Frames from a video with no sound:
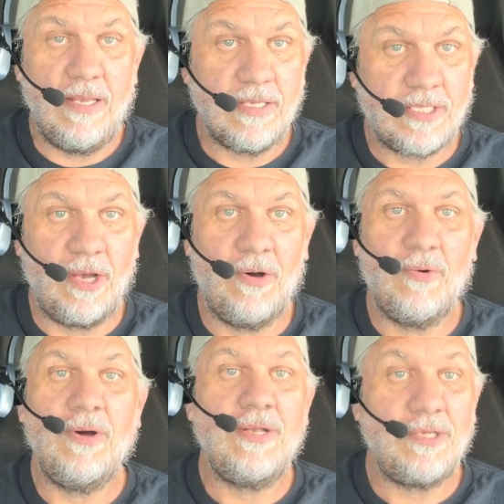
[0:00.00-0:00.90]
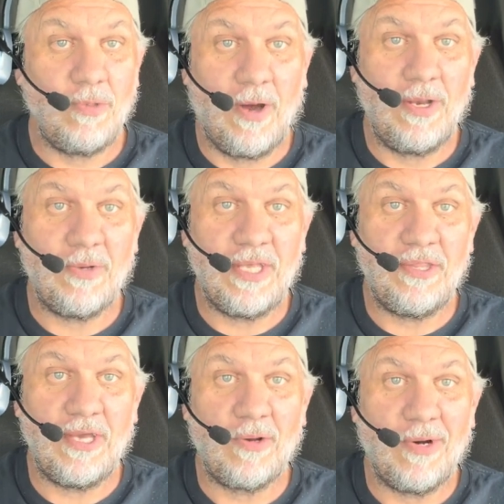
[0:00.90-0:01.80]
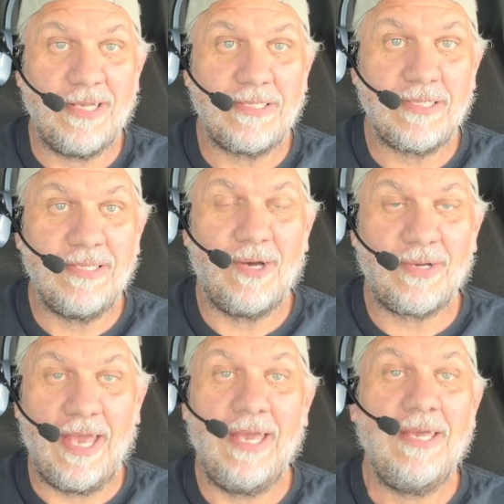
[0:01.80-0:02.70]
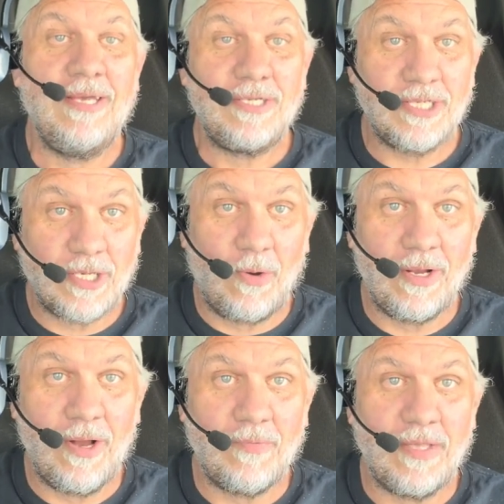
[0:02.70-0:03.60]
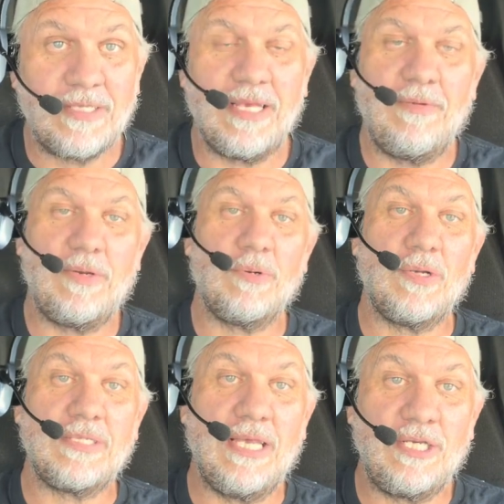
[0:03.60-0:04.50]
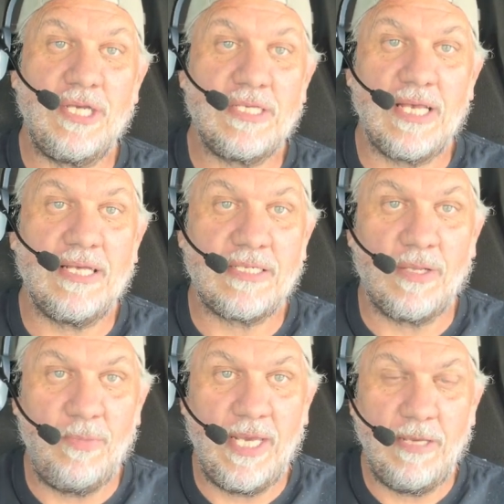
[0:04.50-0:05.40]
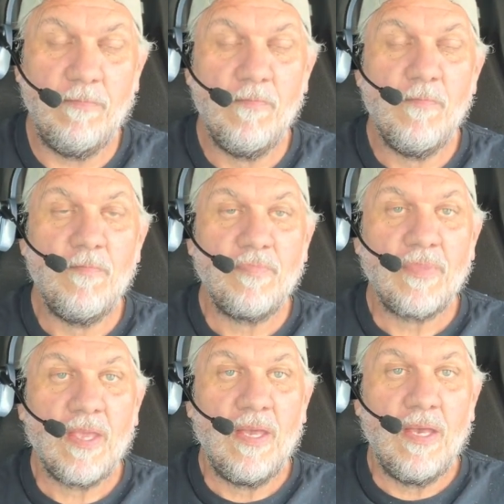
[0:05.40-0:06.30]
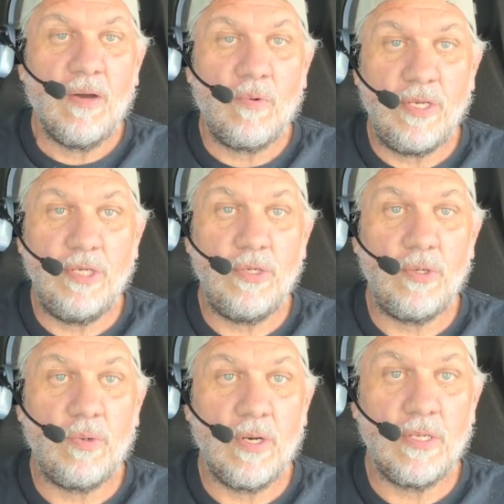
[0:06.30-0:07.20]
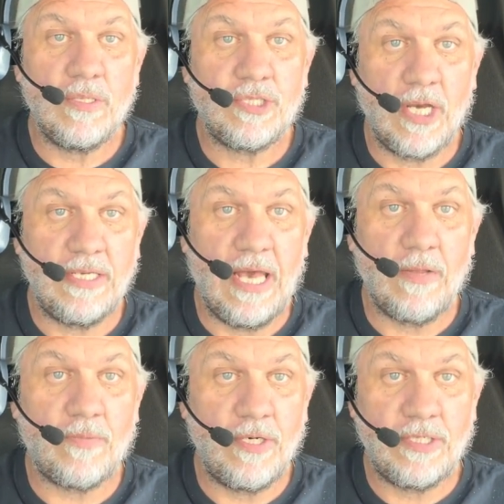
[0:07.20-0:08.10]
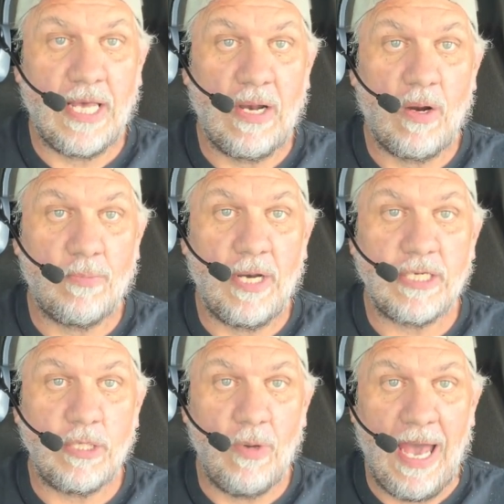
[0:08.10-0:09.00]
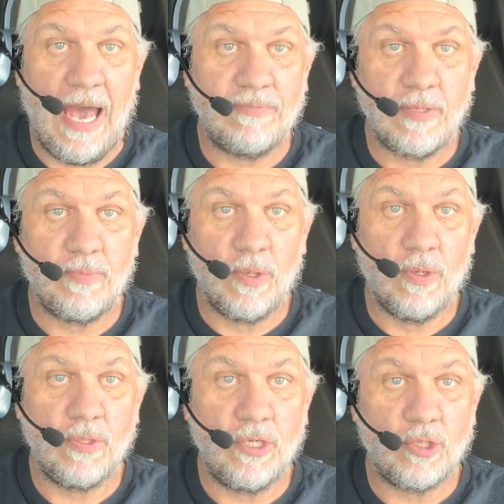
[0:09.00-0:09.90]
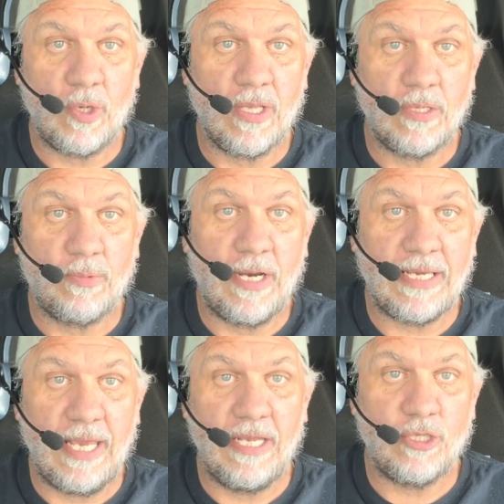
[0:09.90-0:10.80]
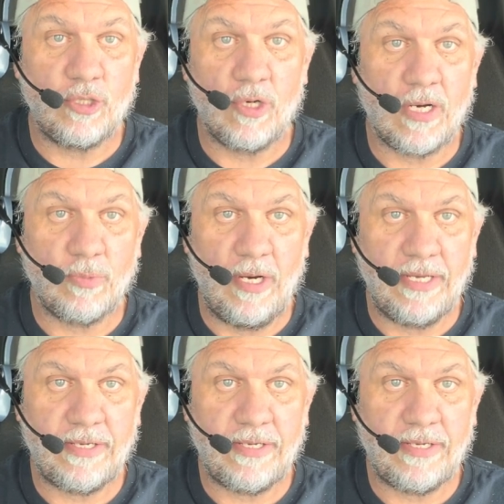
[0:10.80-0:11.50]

So, do you want to know what that thing was? Okay, she's going over the safety rules, and she says to me, when you shut down for your 10-hour break, you have to pull your trailer brake and your truck brake.